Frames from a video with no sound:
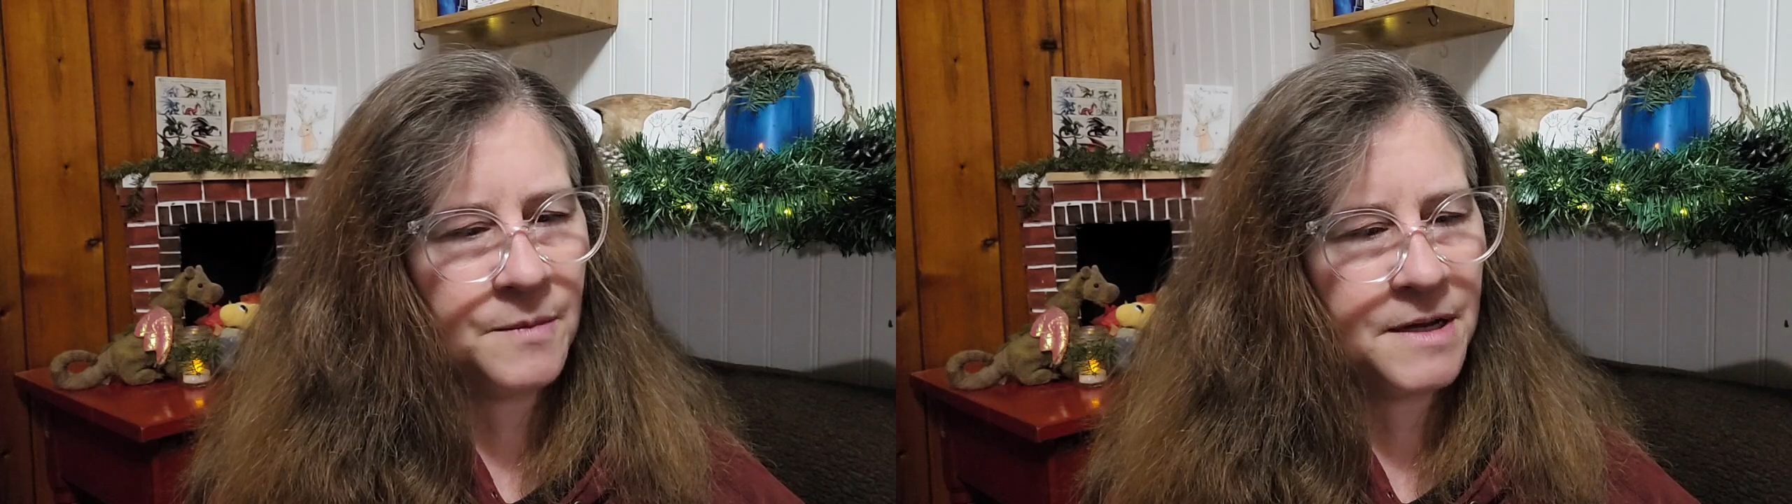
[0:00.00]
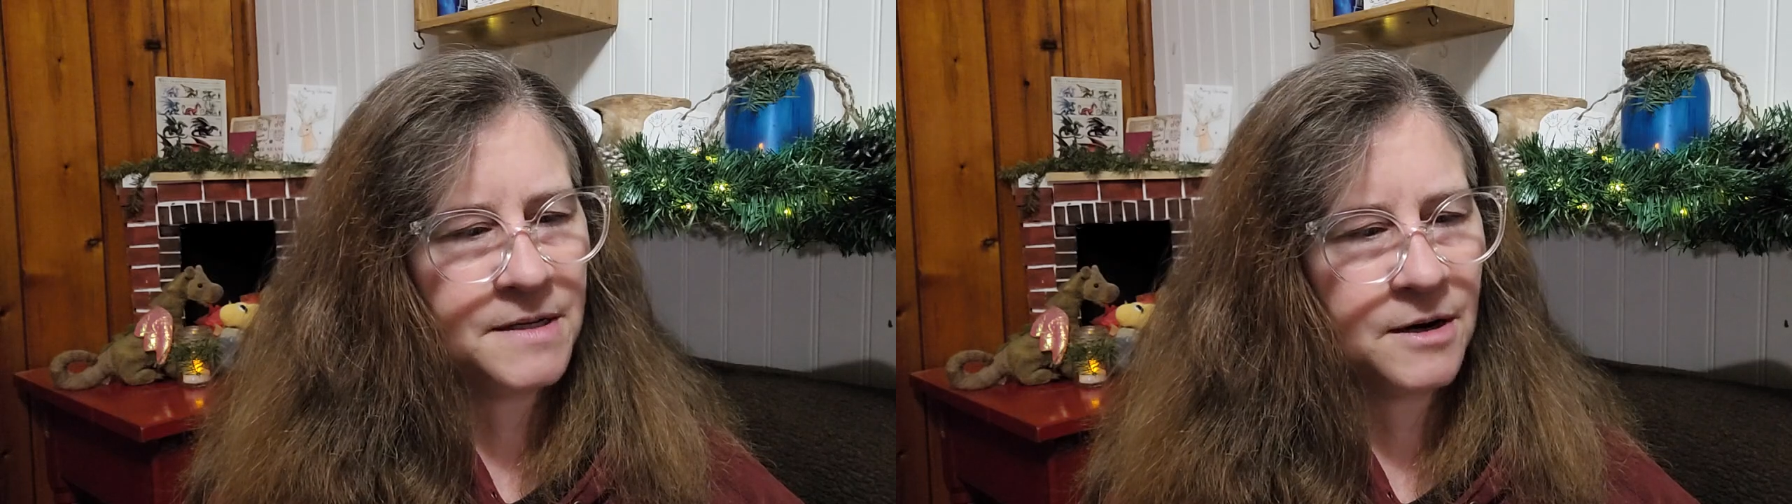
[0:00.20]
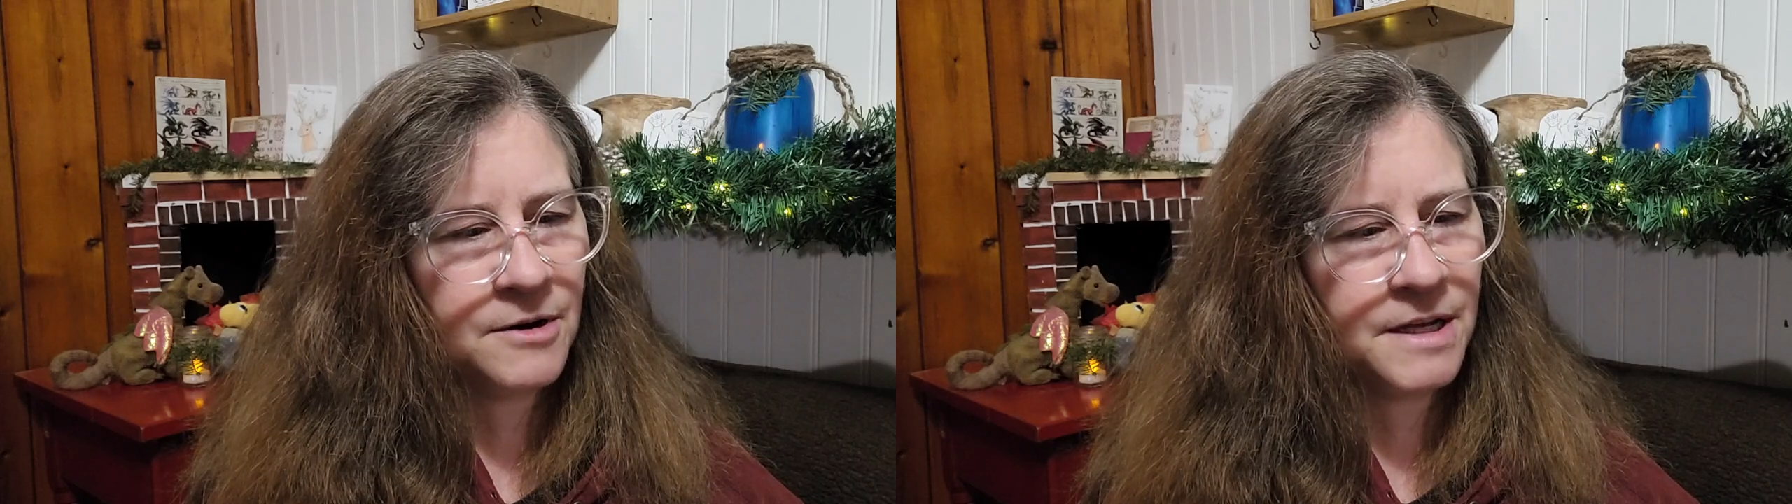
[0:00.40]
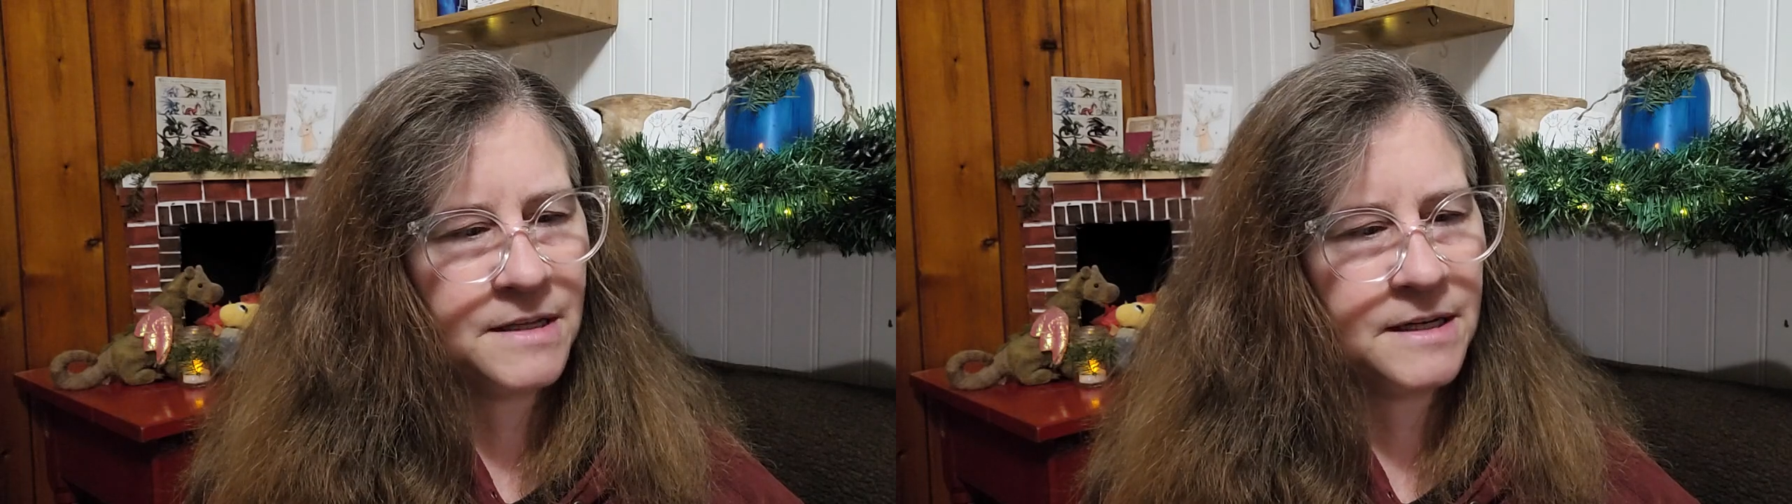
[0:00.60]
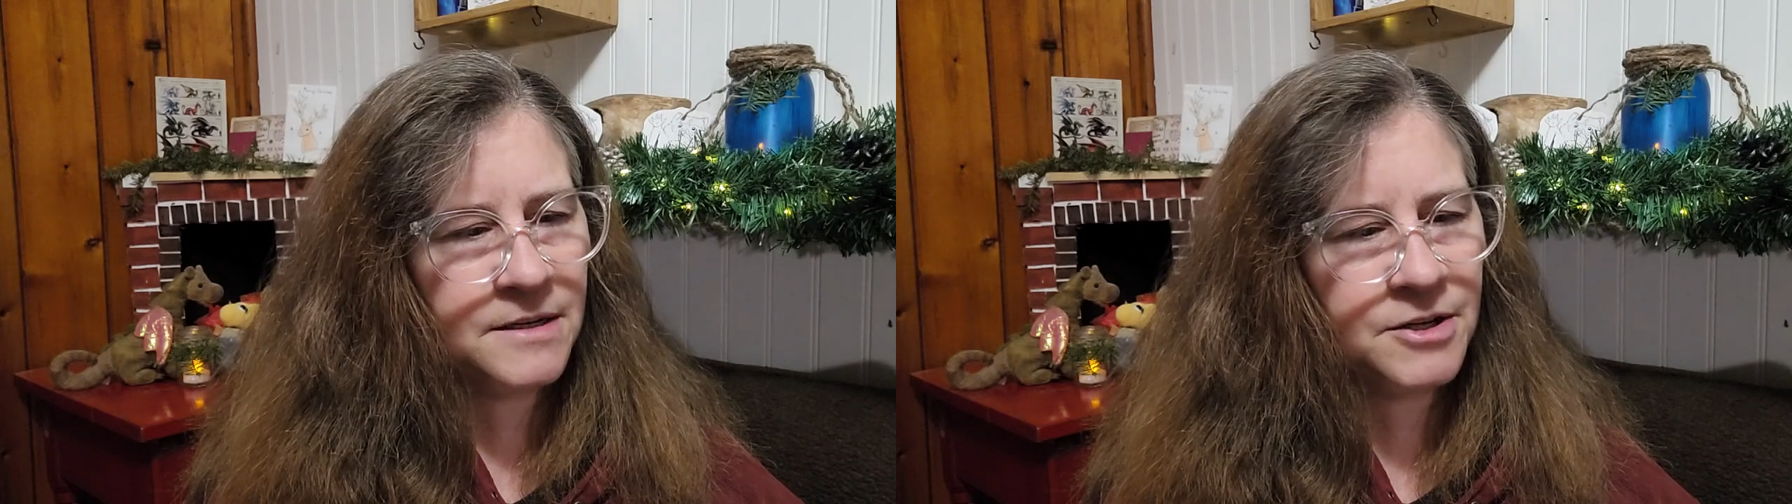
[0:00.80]
he has already
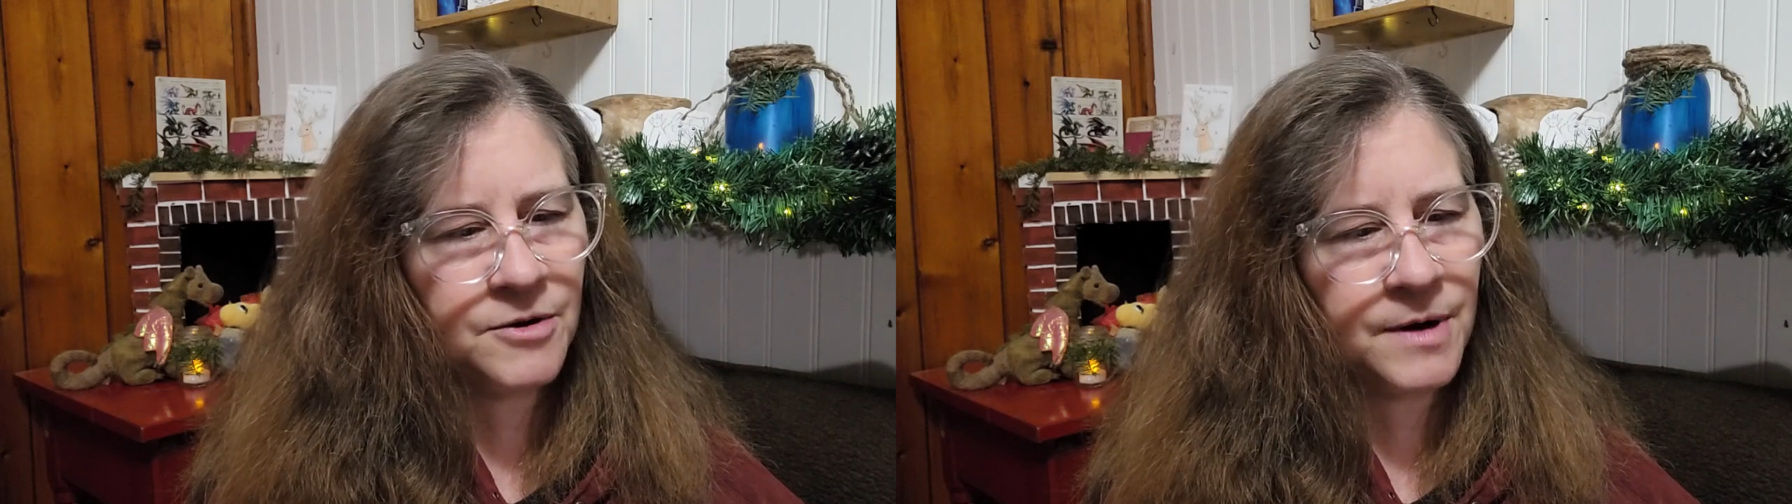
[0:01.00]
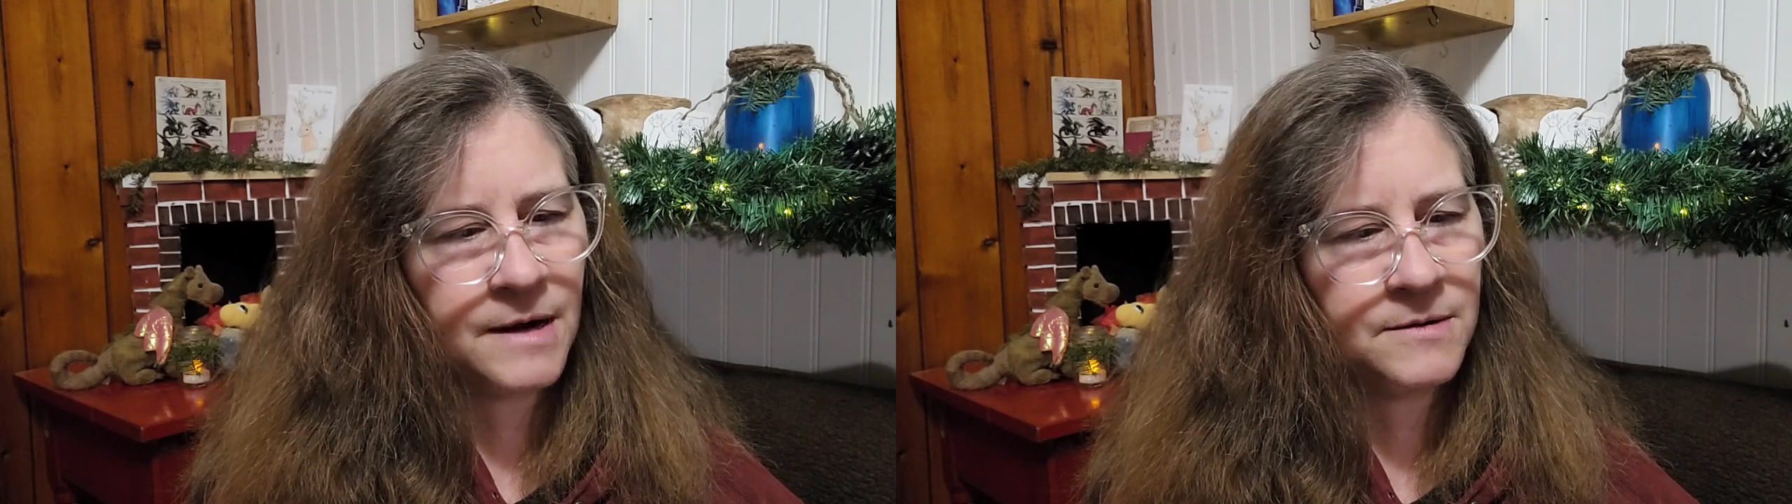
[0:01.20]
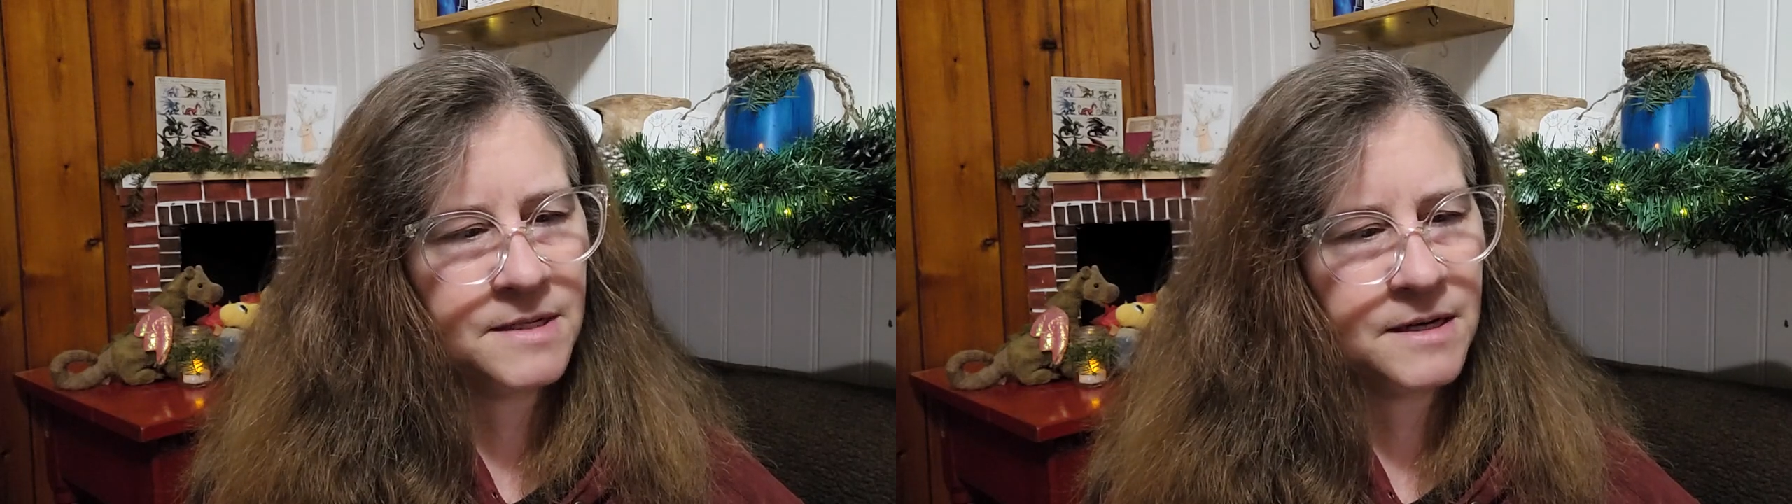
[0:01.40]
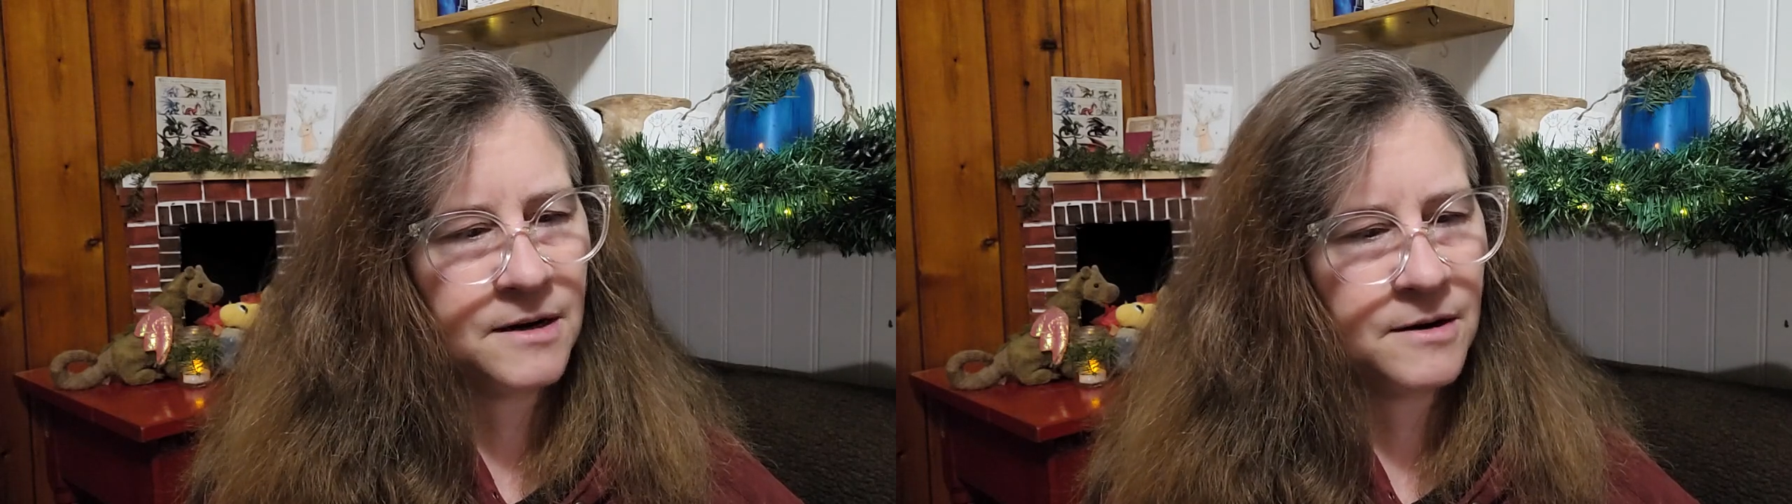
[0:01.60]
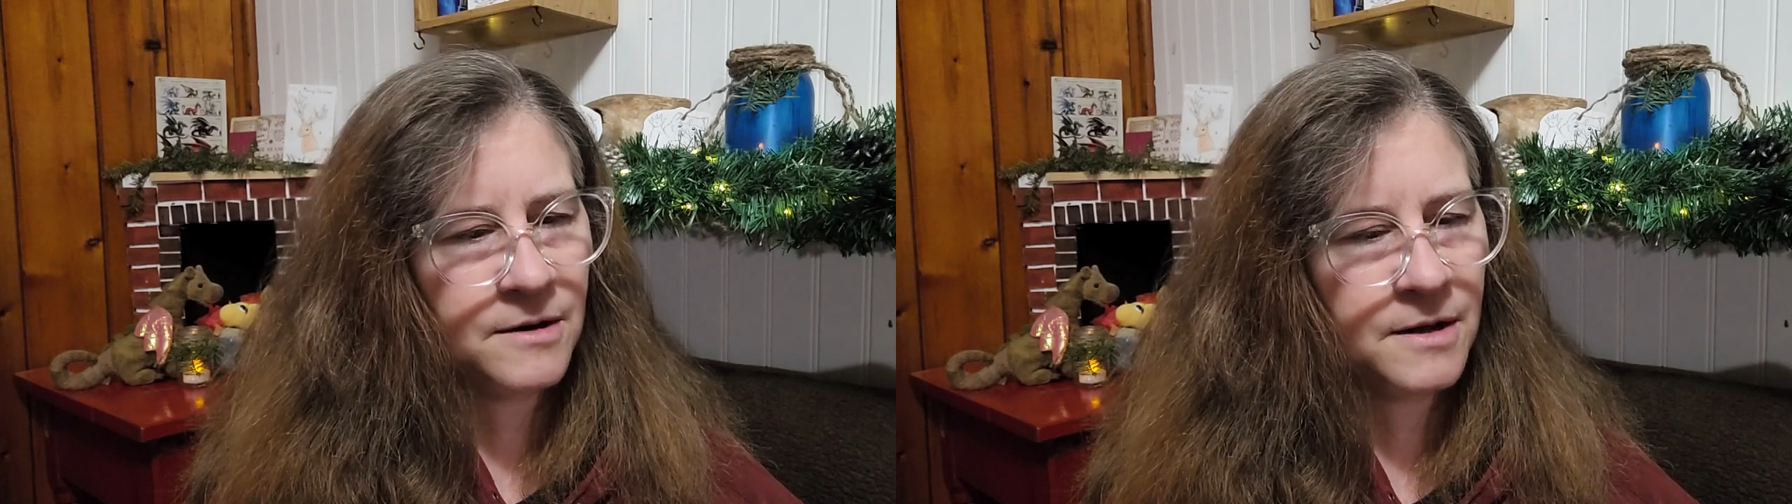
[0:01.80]
done to
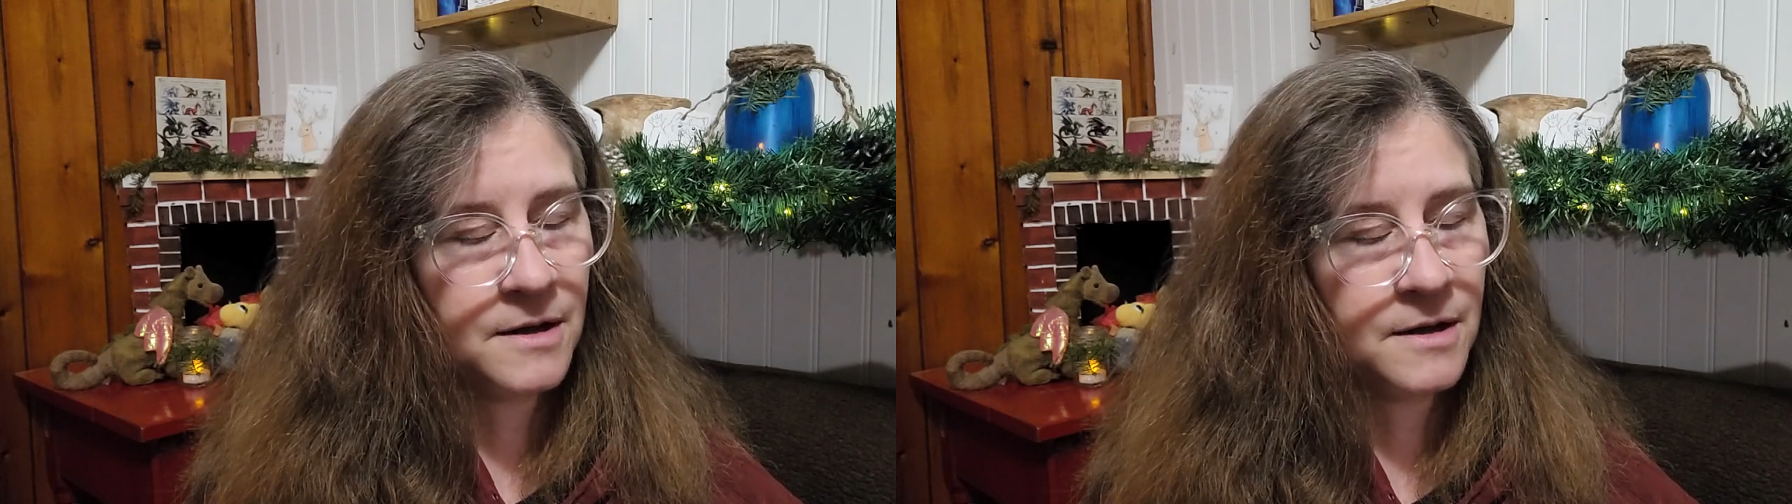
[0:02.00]
Graustark.